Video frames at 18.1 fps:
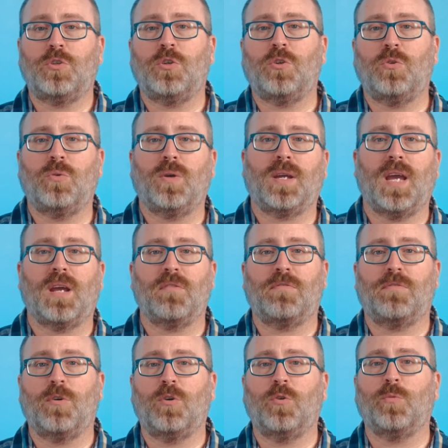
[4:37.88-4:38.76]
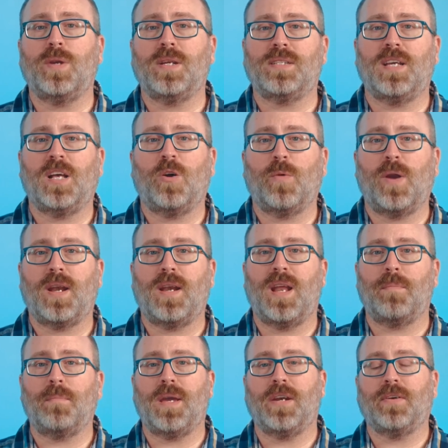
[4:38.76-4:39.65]
do get full retail
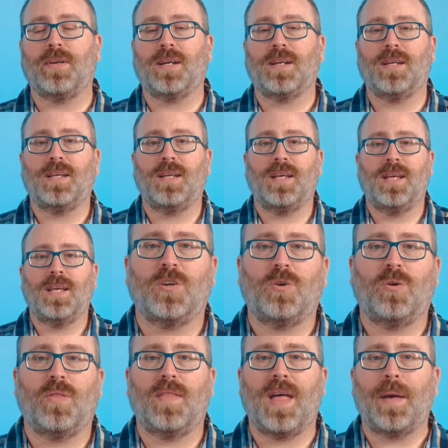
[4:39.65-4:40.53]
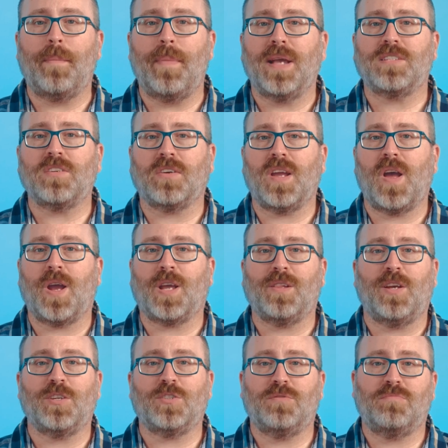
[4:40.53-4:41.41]
rate net metering, so that makes our
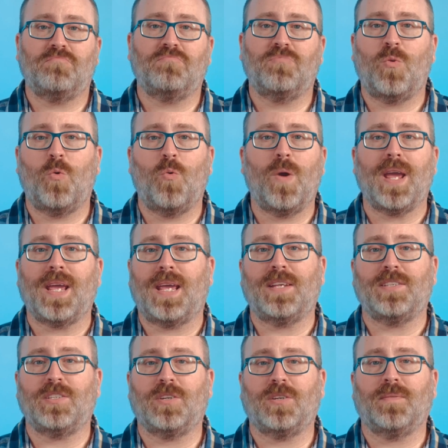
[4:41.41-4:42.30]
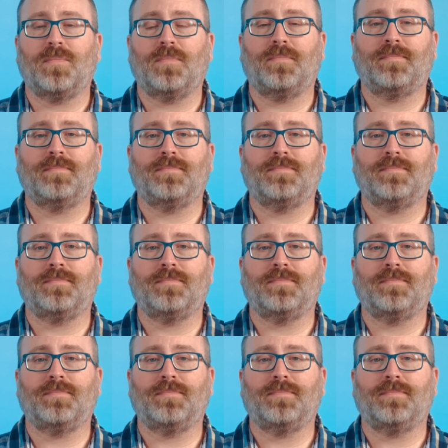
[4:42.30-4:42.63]
calculation way easier.